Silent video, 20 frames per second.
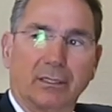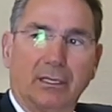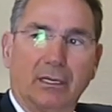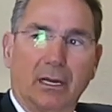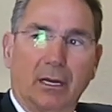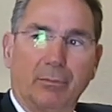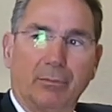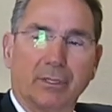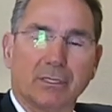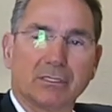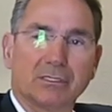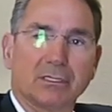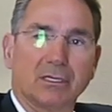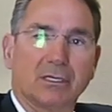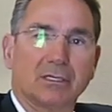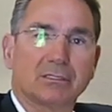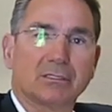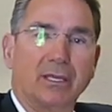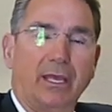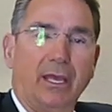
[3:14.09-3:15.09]
in our
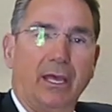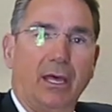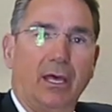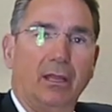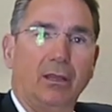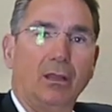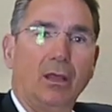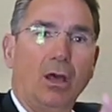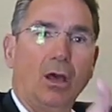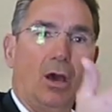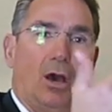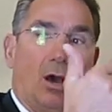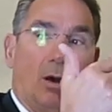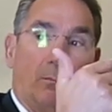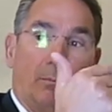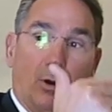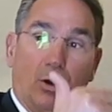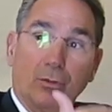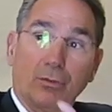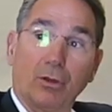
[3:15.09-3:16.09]
business. And
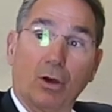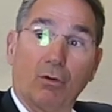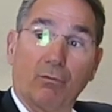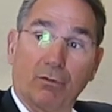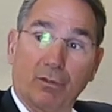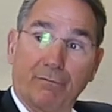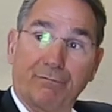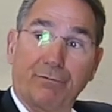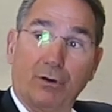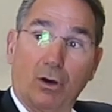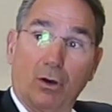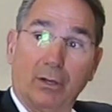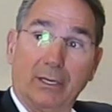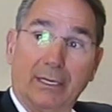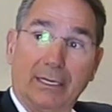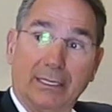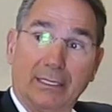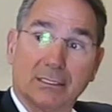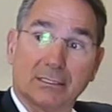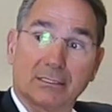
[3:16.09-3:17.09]
both over the phone
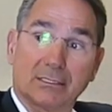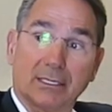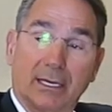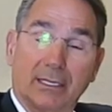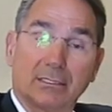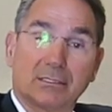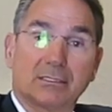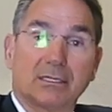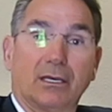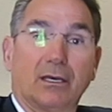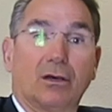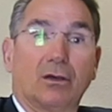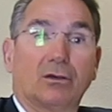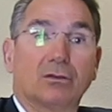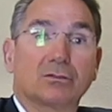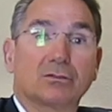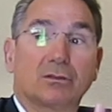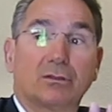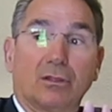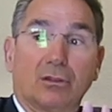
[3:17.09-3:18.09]
and inside
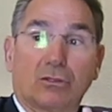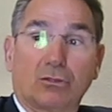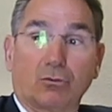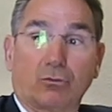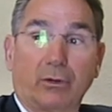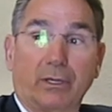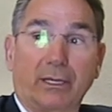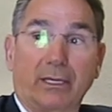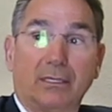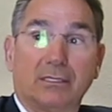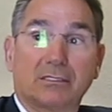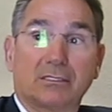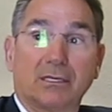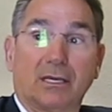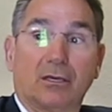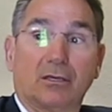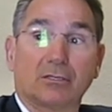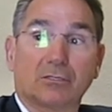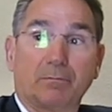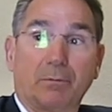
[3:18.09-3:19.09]
sales, the 3
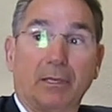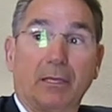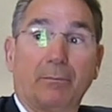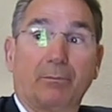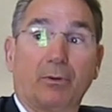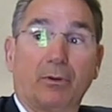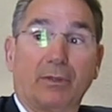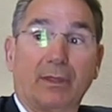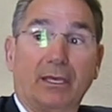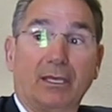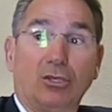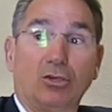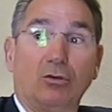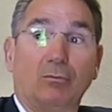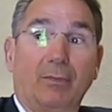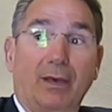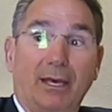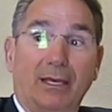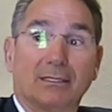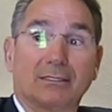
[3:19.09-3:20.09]
salespeople that you
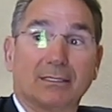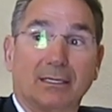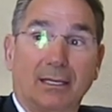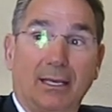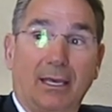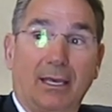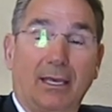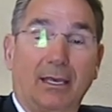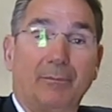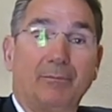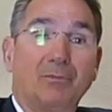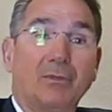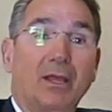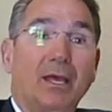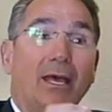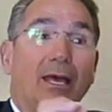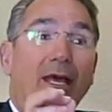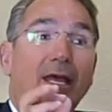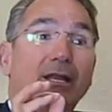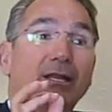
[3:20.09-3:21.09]
met today,
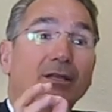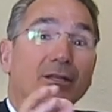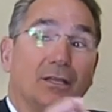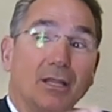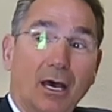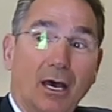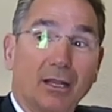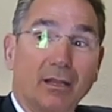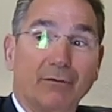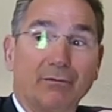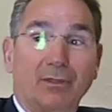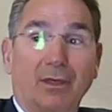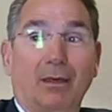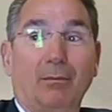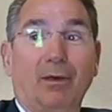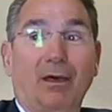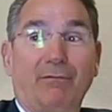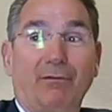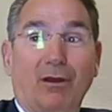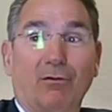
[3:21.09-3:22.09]
yep, none of
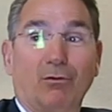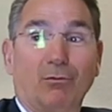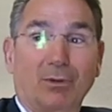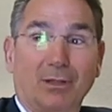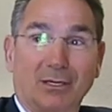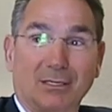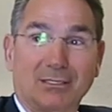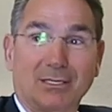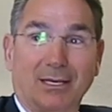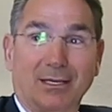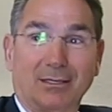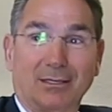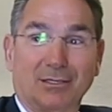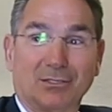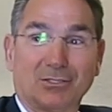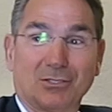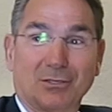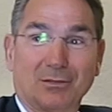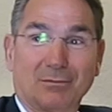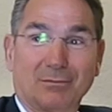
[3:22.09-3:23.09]
them have ever been a technician.